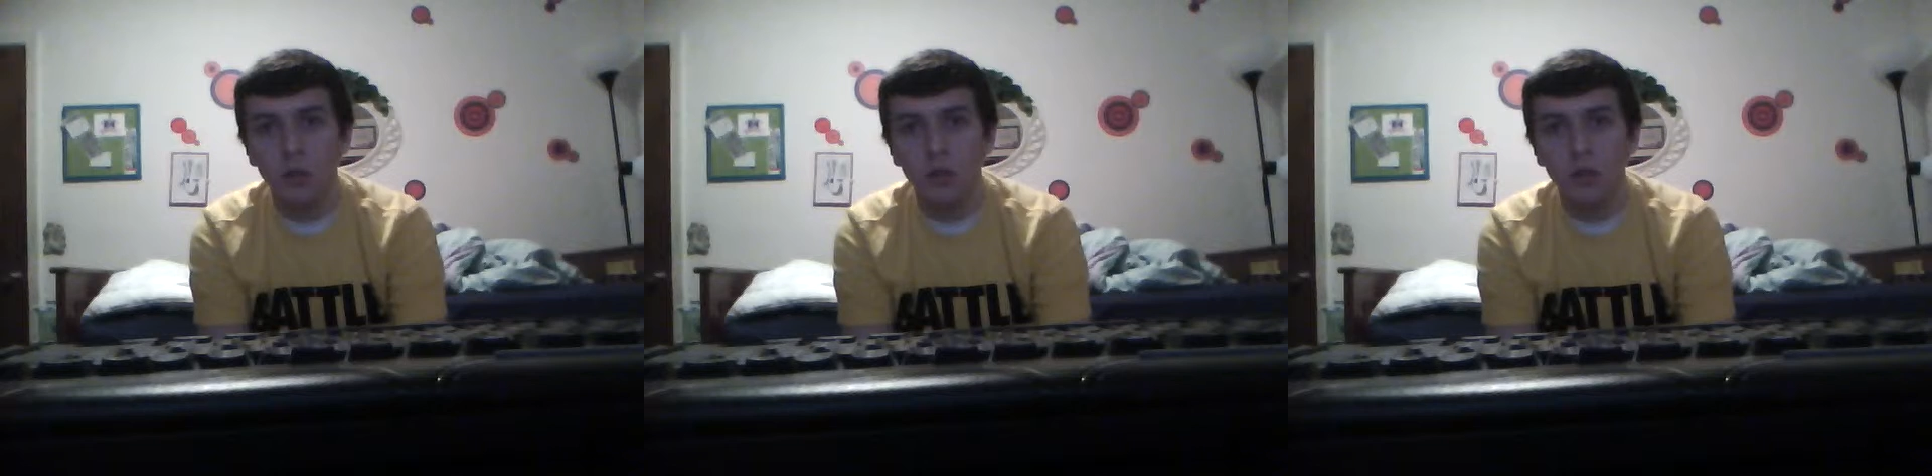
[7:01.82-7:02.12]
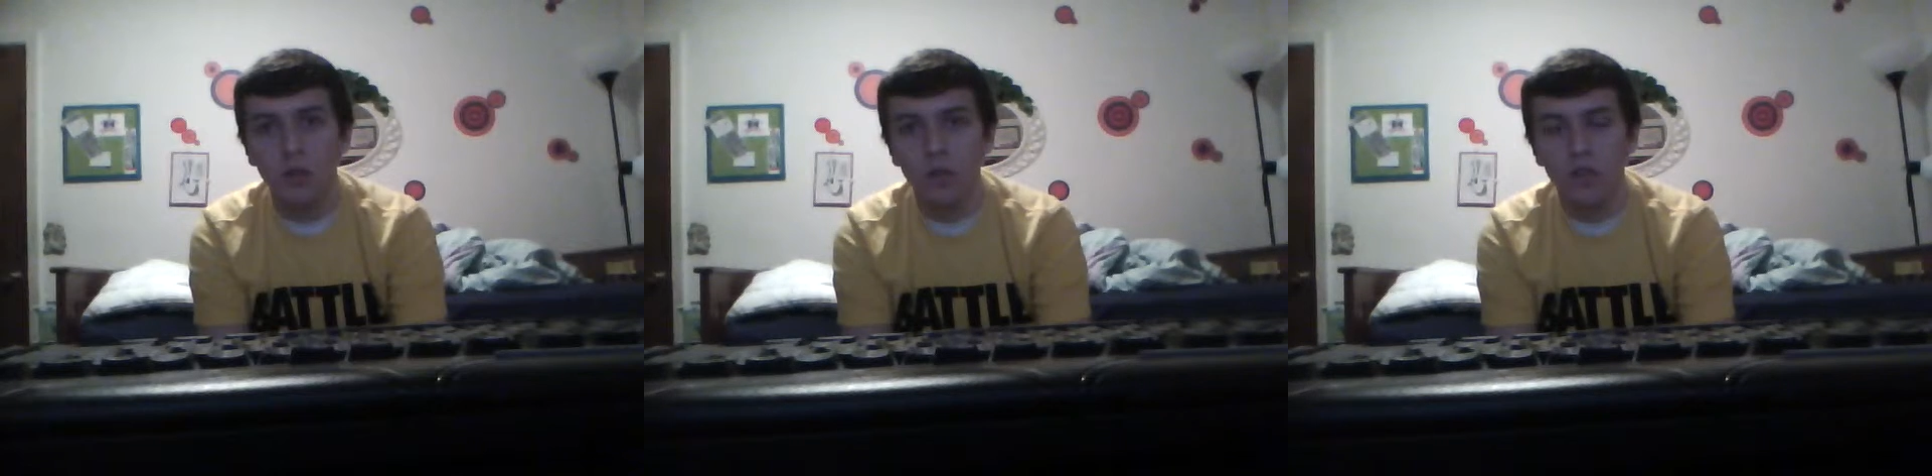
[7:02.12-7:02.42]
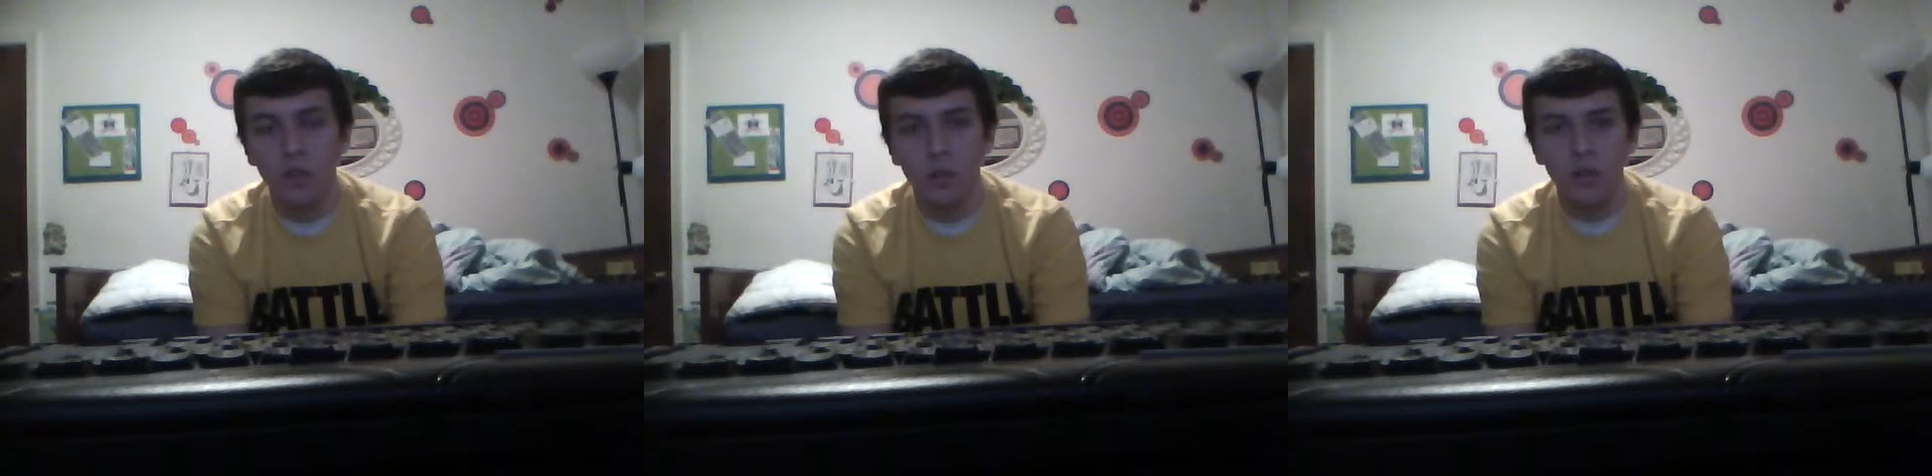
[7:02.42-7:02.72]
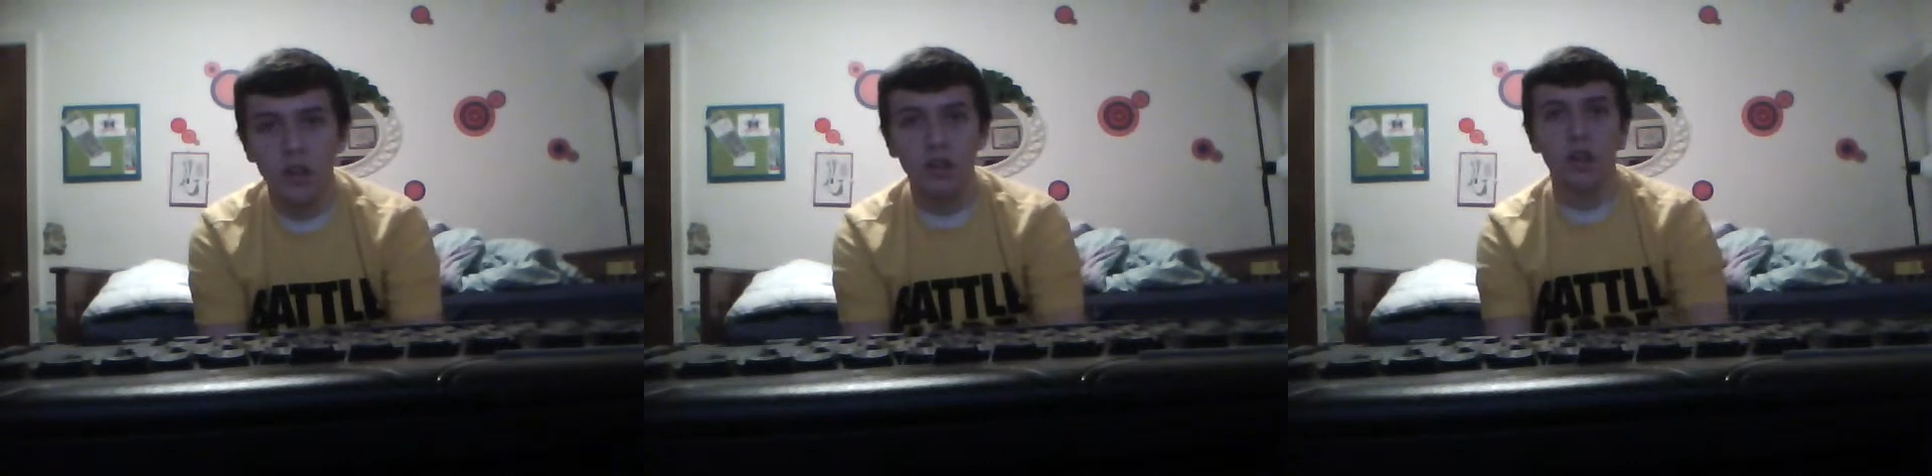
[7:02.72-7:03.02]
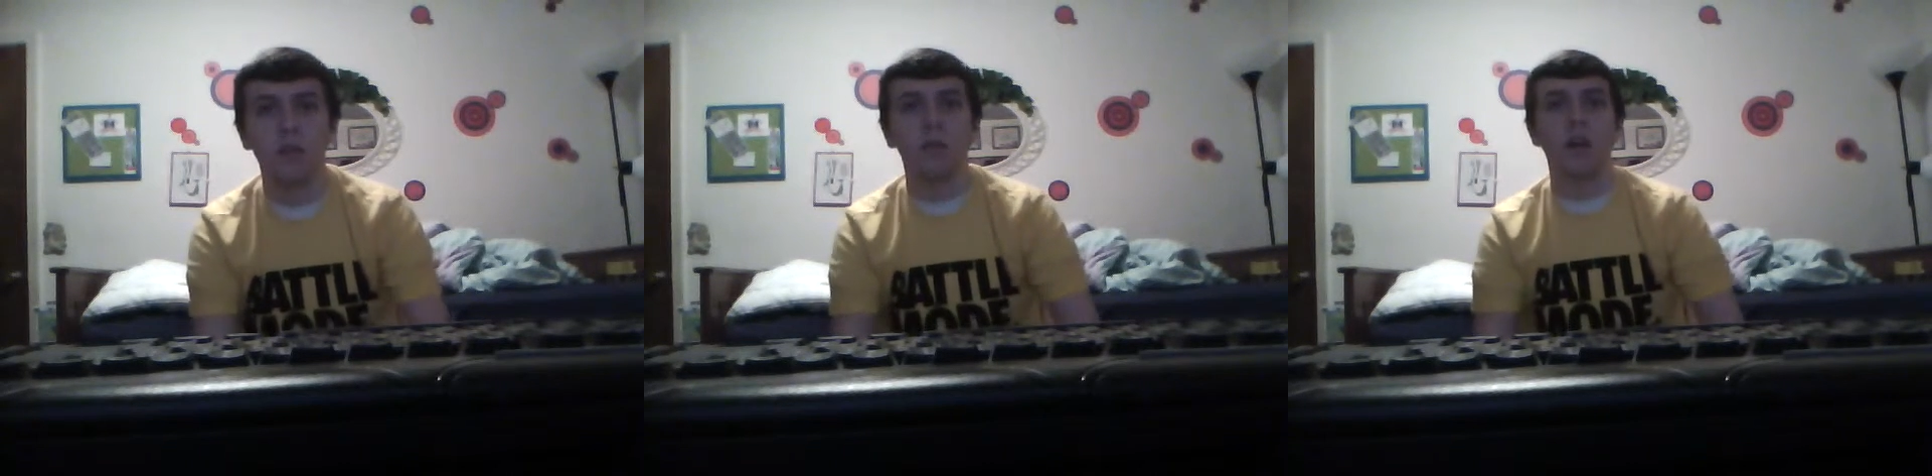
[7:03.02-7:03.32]
will see you next
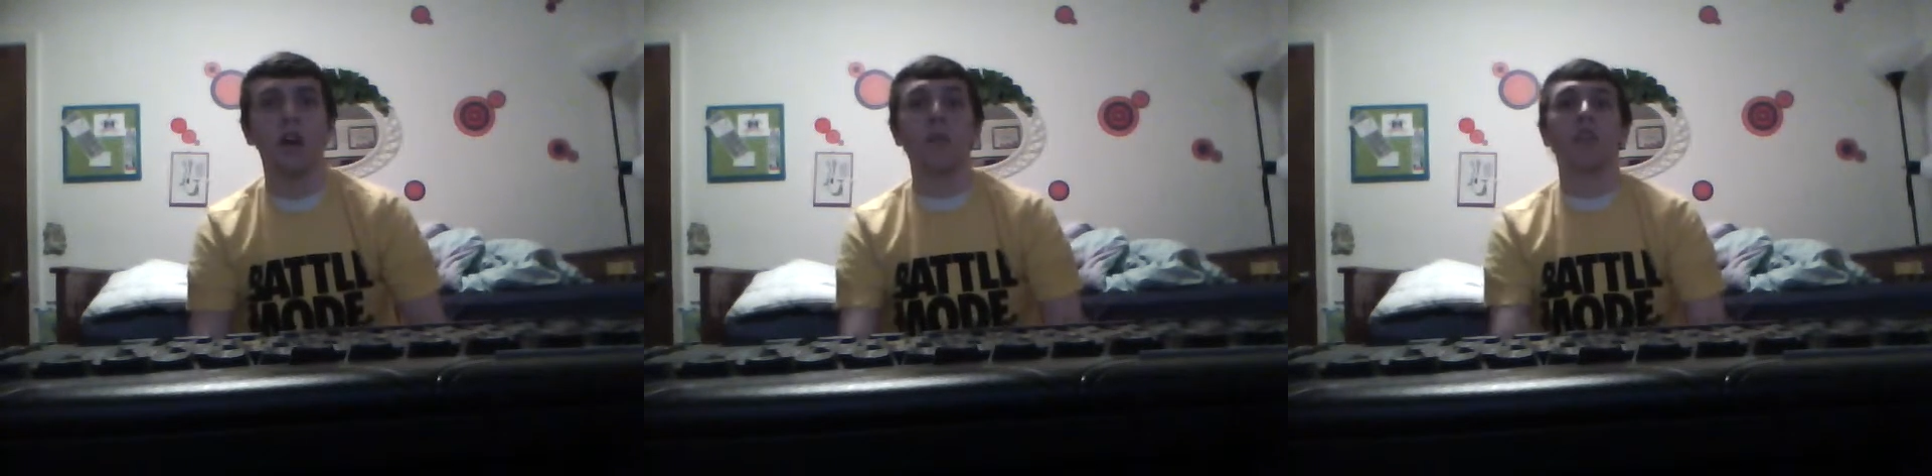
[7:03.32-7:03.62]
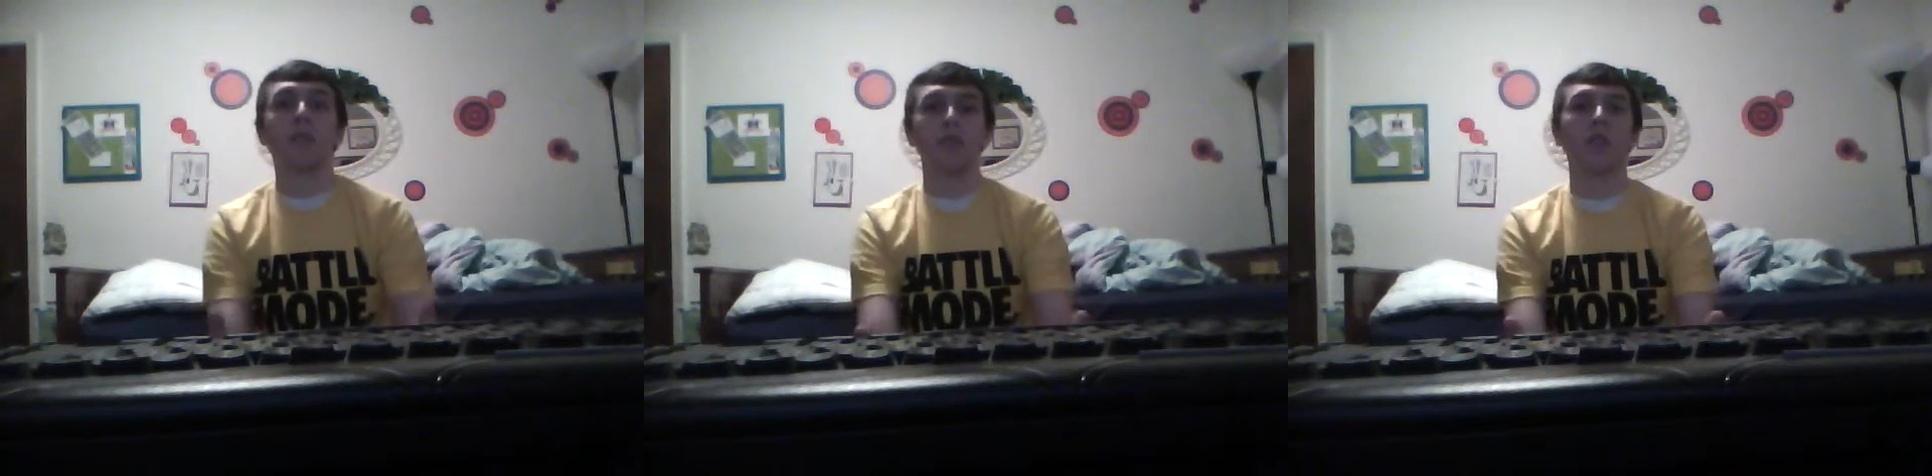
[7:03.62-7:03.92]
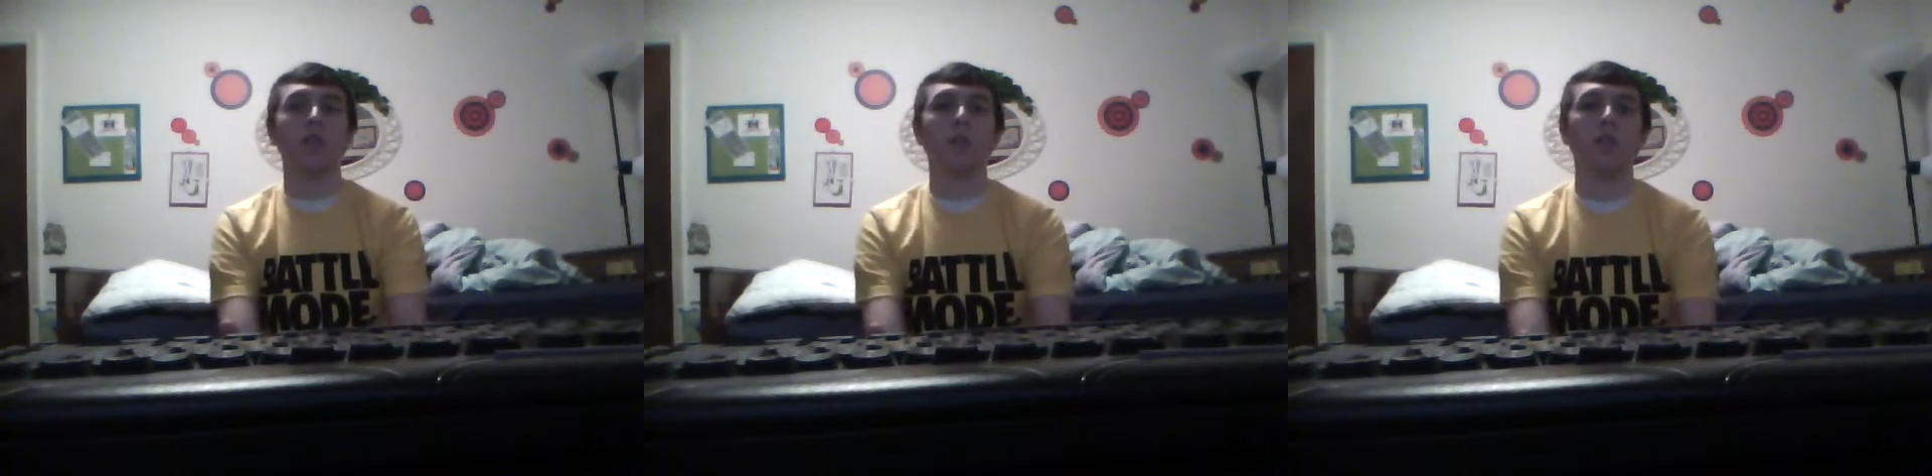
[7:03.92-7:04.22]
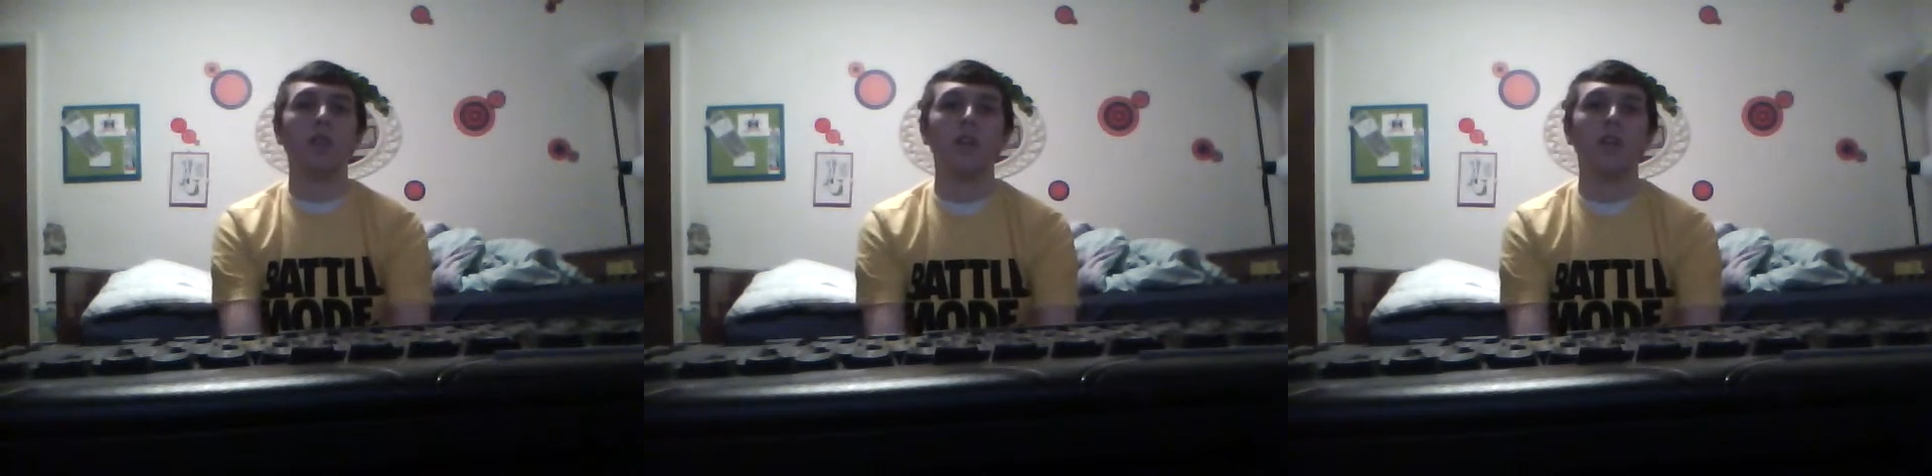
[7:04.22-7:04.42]
time. Please subscribe,